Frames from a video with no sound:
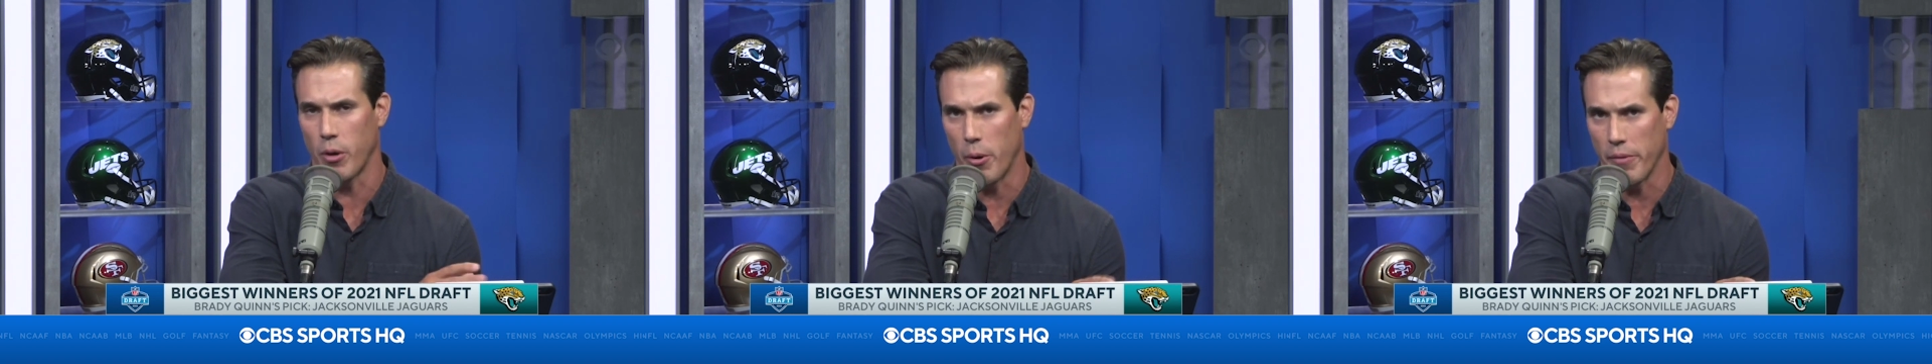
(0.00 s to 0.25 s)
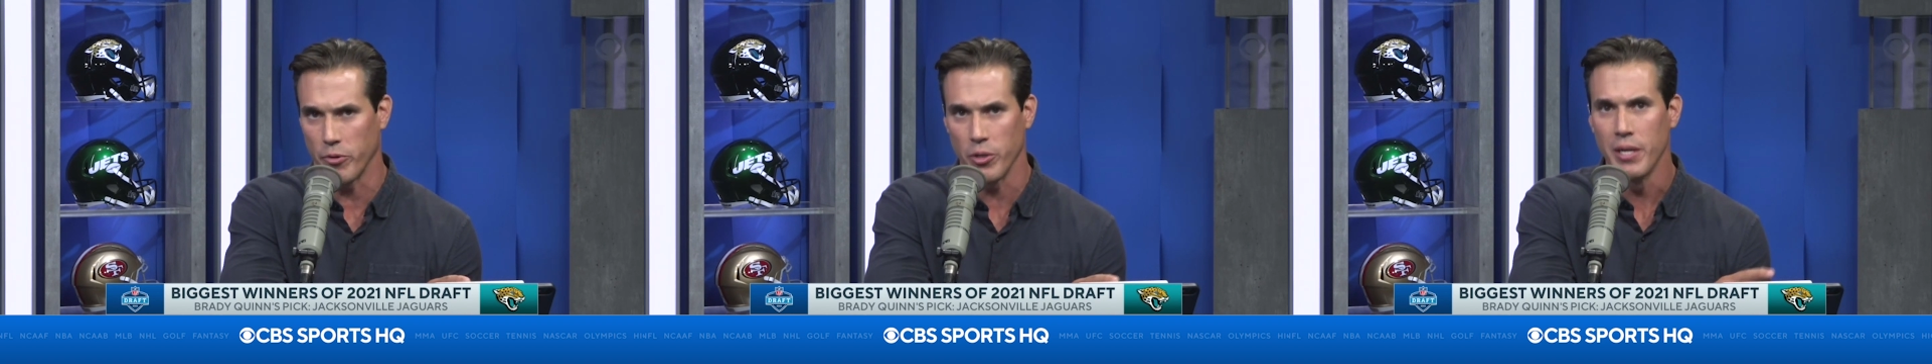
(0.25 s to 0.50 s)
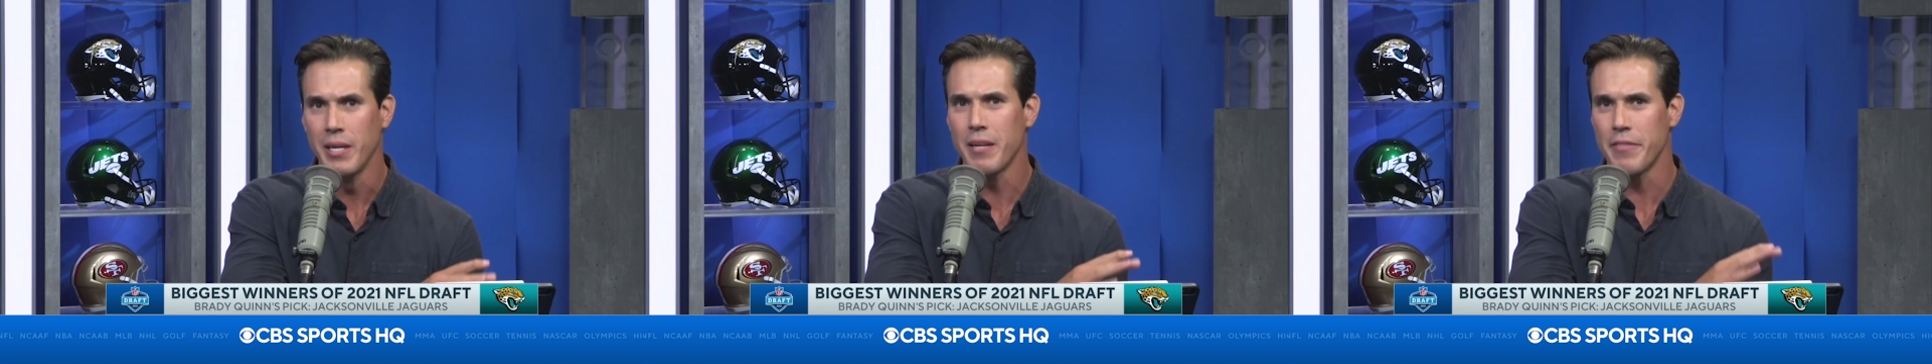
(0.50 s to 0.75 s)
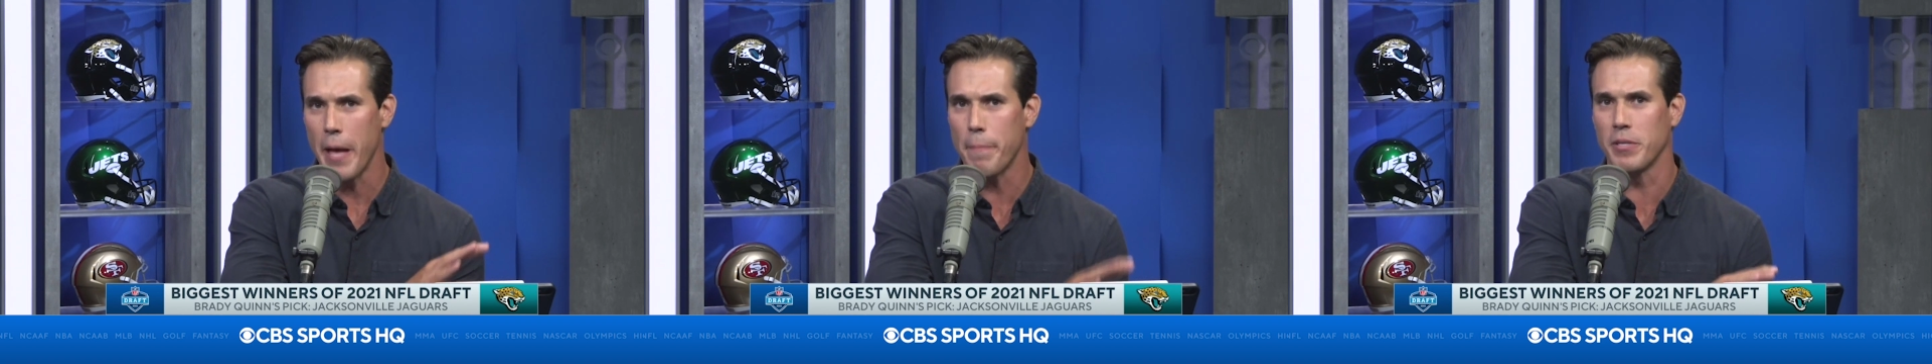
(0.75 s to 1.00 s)
However,
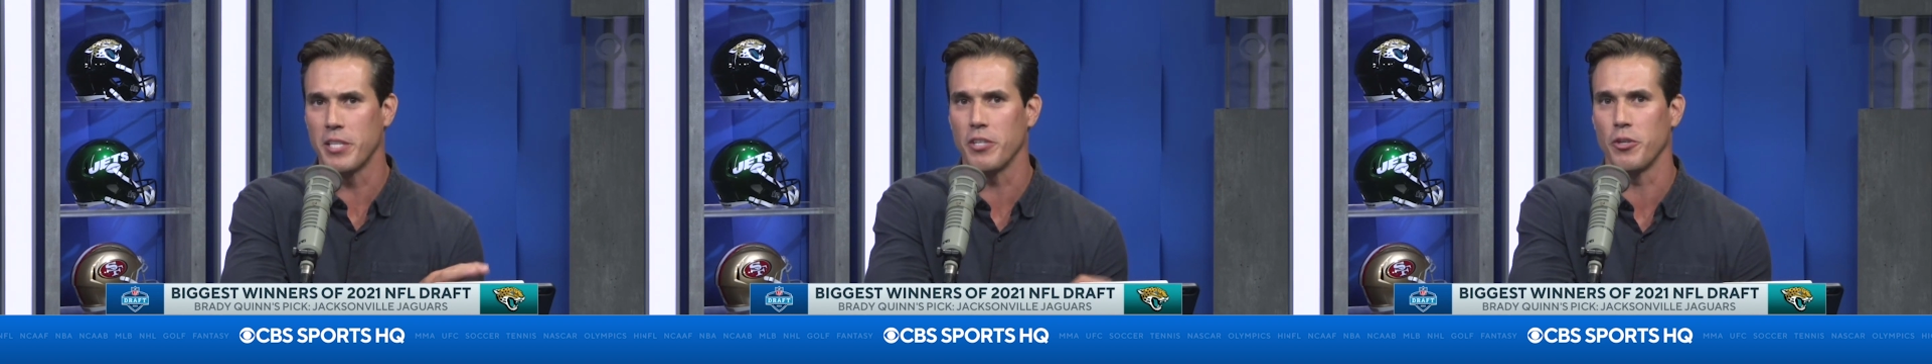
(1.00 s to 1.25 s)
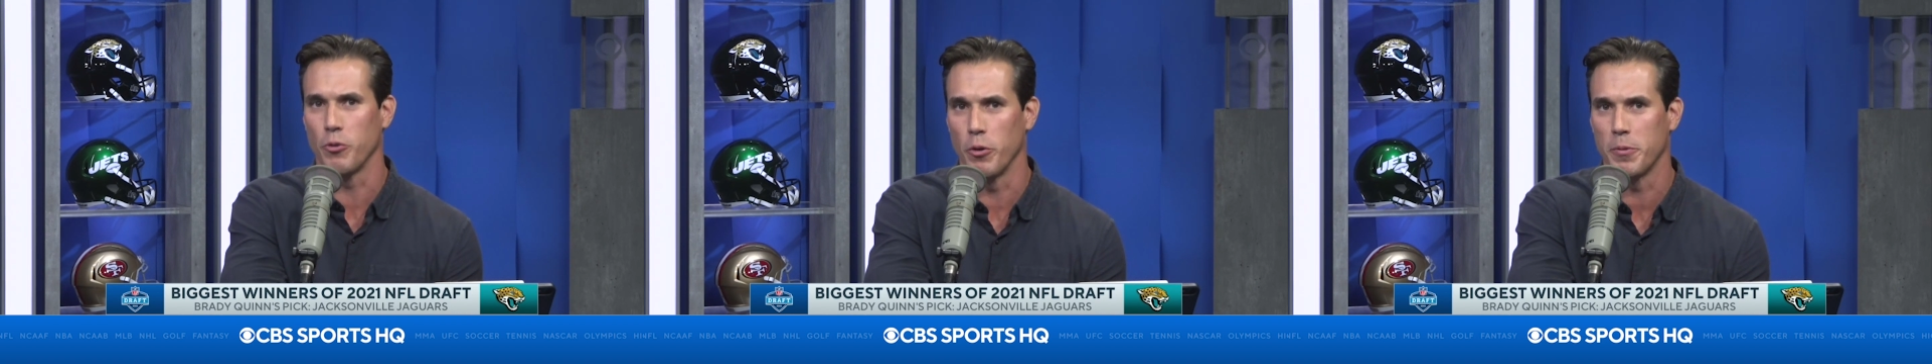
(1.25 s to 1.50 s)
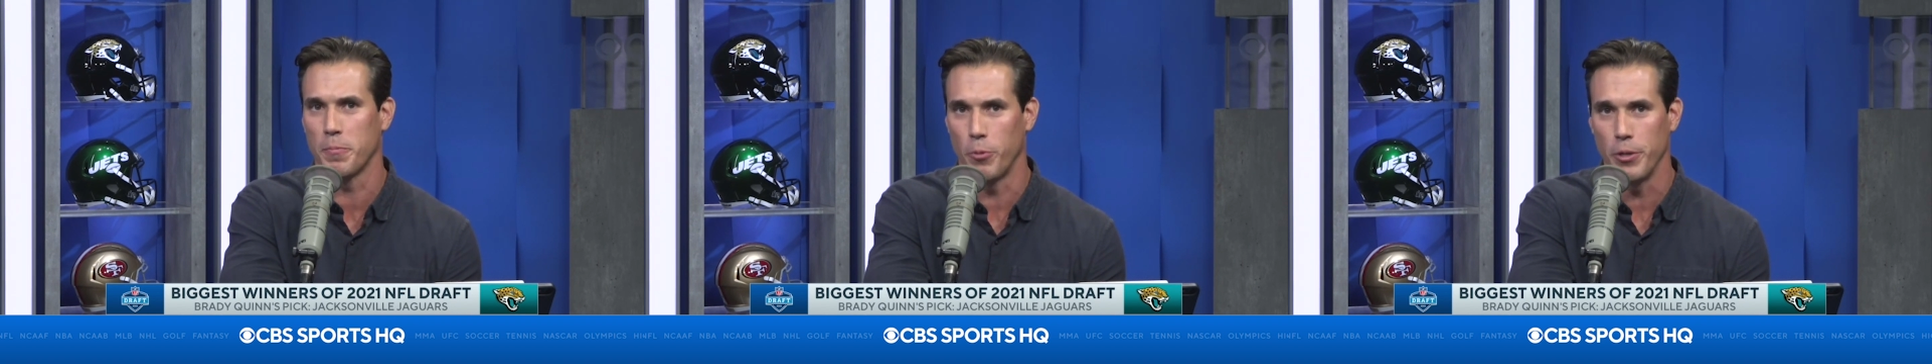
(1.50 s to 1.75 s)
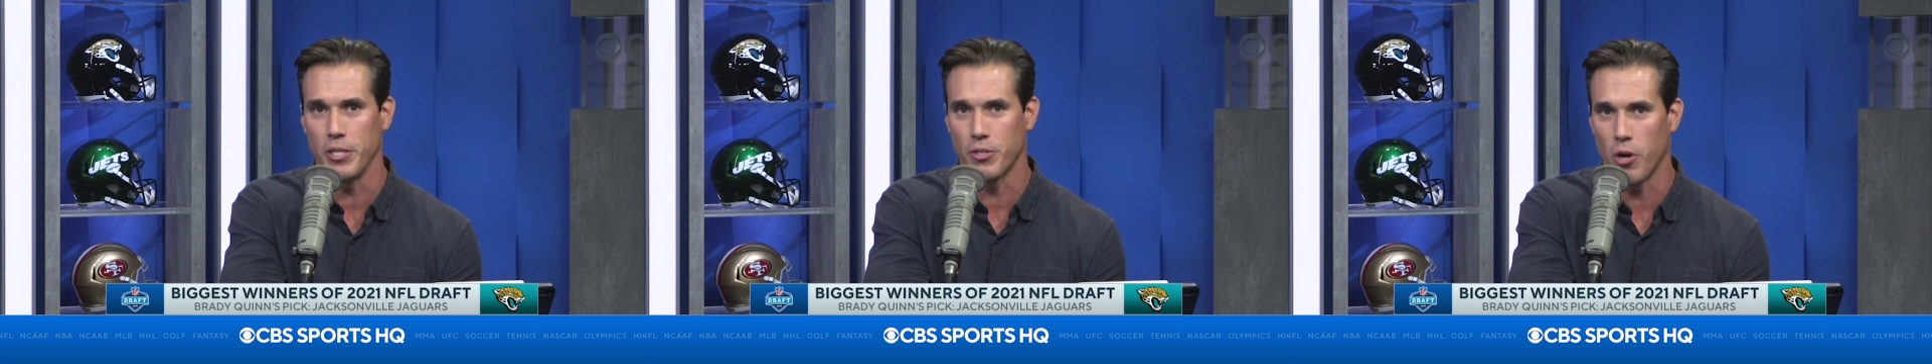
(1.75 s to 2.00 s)
that position group's
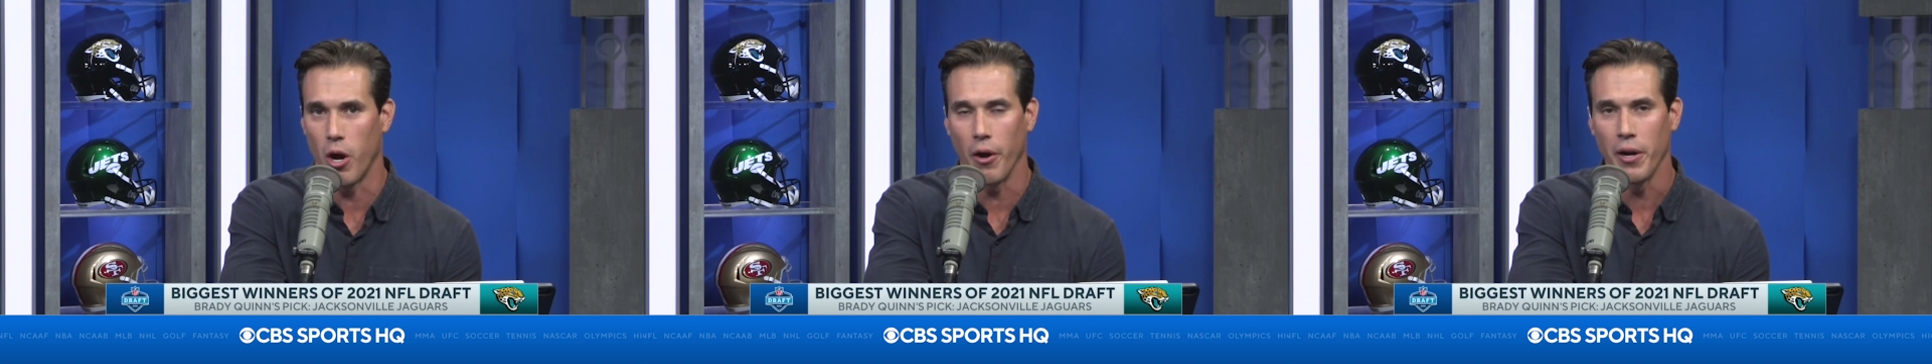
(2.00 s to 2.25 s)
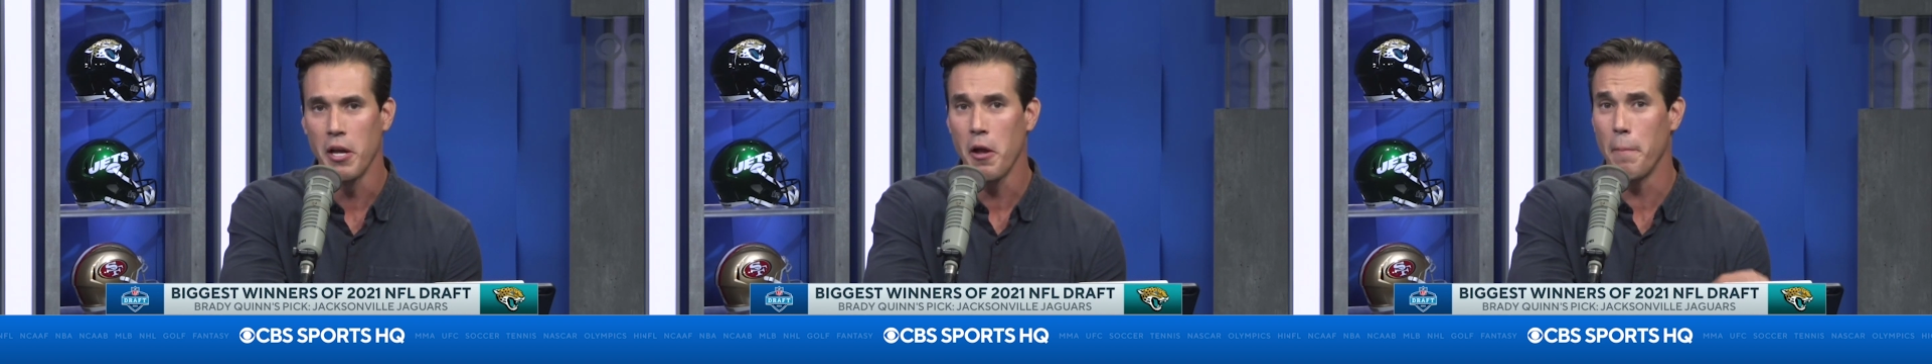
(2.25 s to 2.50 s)
pretty strong.